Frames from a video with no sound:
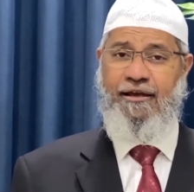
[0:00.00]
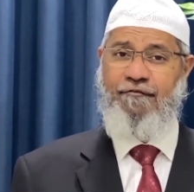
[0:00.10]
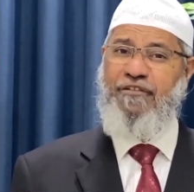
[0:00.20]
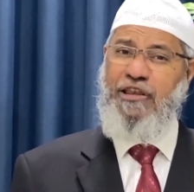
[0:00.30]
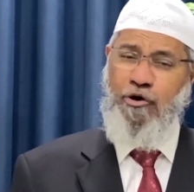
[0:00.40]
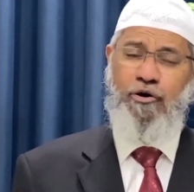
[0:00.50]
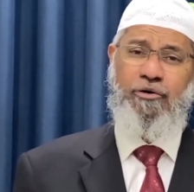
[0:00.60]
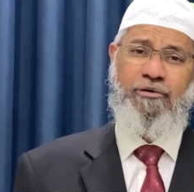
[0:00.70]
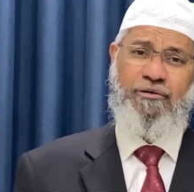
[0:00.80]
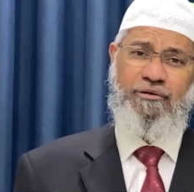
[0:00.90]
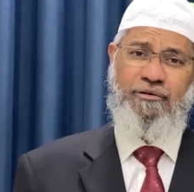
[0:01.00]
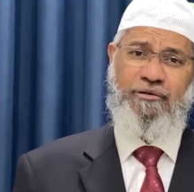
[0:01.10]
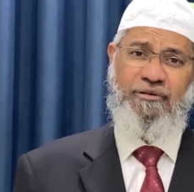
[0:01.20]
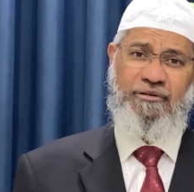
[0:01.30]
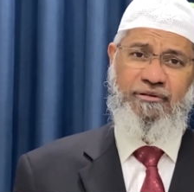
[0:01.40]
We know
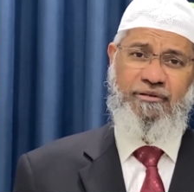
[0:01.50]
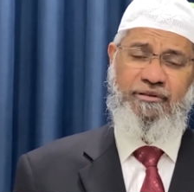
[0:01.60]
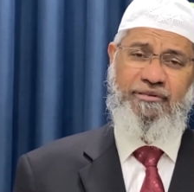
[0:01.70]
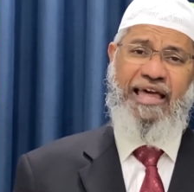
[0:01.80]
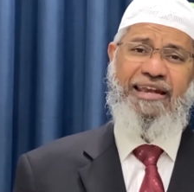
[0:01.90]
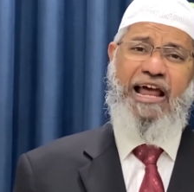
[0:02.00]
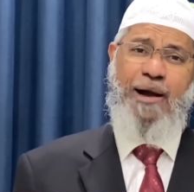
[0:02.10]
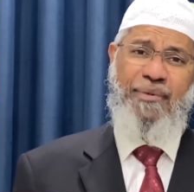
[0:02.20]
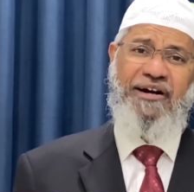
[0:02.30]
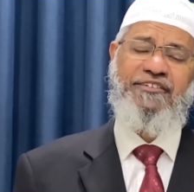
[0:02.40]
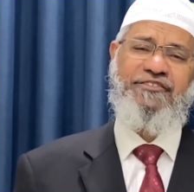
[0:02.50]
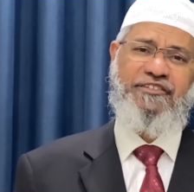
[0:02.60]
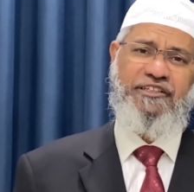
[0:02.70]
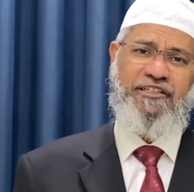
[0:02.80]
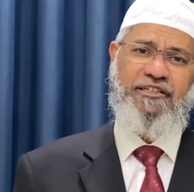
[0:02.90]
that amongst
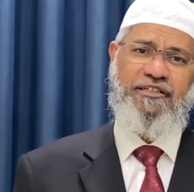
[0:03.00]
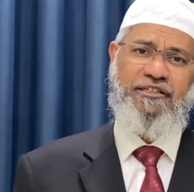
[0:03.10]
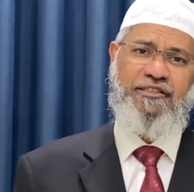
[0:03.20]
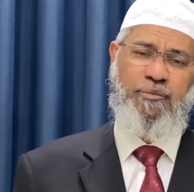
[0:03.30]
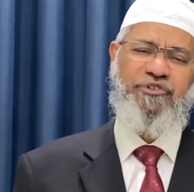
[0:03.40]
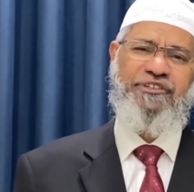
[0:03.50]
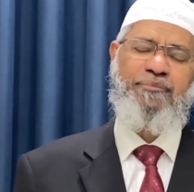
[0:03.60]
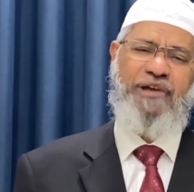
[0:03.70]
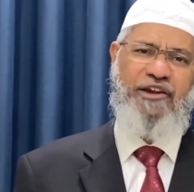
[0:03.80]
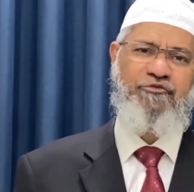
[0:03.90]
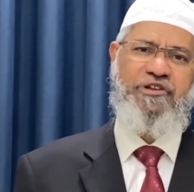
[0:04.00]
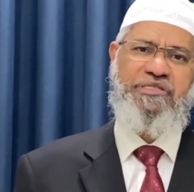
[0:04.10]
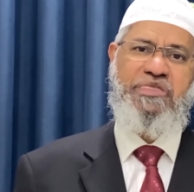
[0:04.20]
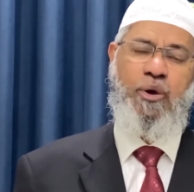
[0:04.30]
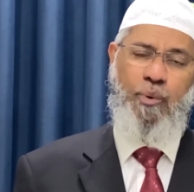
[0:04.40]
the Muslim
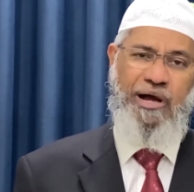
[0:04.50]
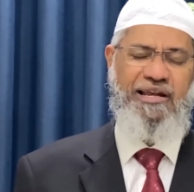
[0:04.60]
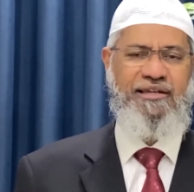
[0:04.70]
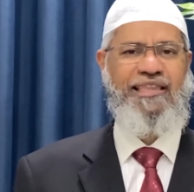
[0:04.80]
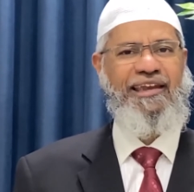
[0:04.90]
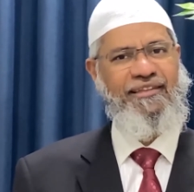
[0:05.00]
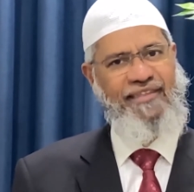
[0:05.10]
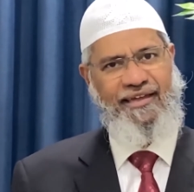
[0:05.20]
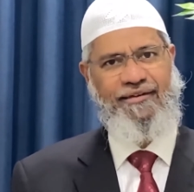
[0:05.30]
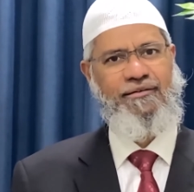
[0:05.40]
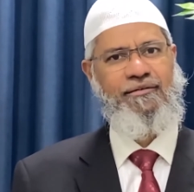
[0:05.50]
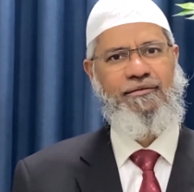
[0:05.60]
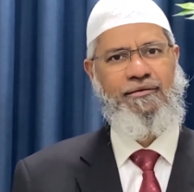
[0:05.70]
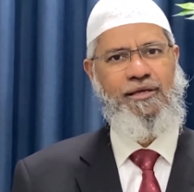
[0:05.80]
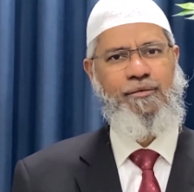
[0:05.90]
countries in the world that are there,
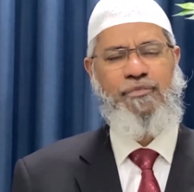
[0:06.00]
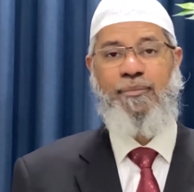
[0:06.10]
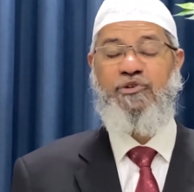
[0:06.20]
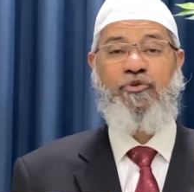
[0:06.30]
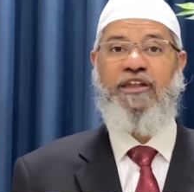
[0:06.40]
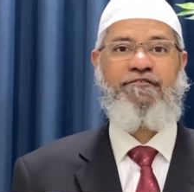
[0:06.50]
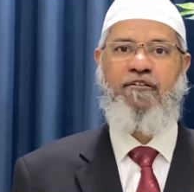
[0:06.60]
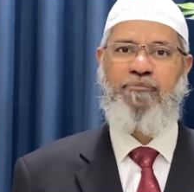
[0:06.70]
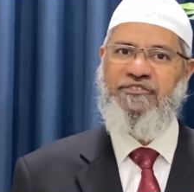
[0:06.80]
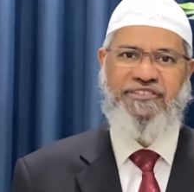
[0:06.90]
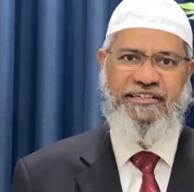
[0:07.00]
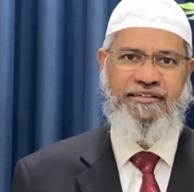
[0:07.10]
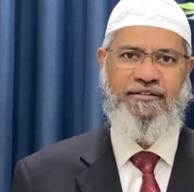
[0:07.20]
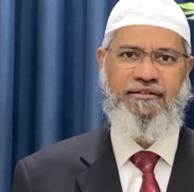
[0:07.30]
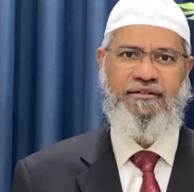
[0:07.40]
maybe 25%
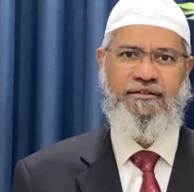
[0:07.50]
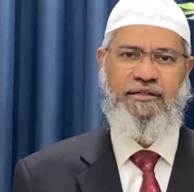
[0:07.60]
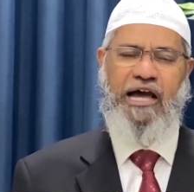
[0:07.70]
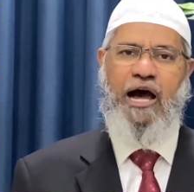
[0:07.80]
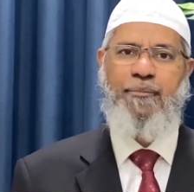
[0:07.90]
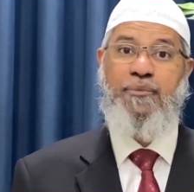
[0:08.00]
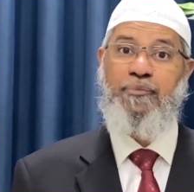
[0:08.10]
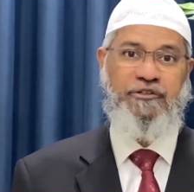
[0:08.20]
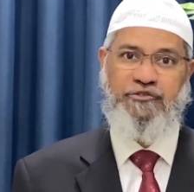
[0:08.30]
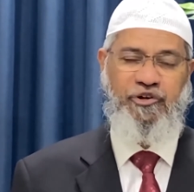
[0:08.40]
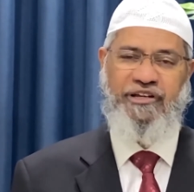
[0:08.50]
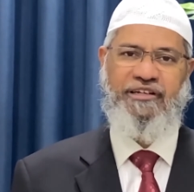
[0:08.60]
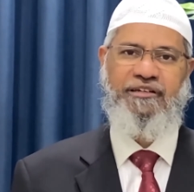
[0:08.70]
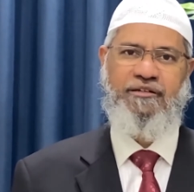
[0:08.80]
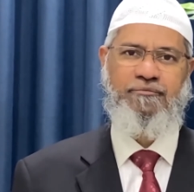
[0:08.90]
are being
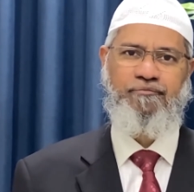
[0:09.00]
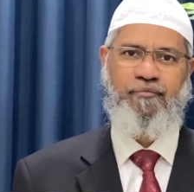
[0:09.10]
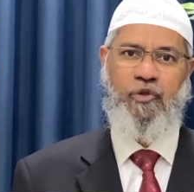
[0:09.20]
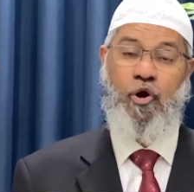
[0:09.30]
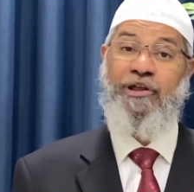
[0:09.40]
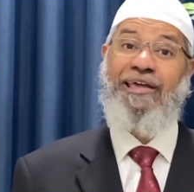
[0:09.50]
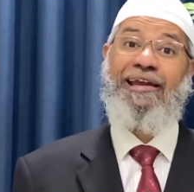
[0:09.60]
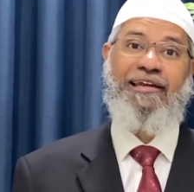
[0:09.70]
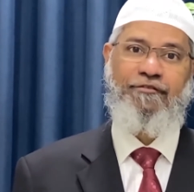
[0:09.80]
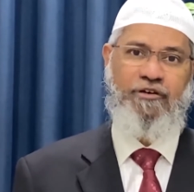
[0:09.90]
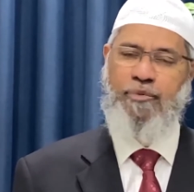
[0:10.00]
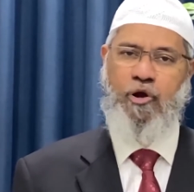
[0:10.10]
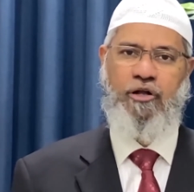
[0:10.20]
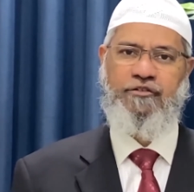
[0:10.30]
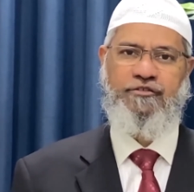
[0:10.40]
persecuted on a great level
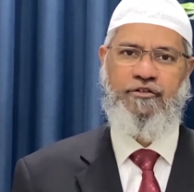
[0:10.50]
because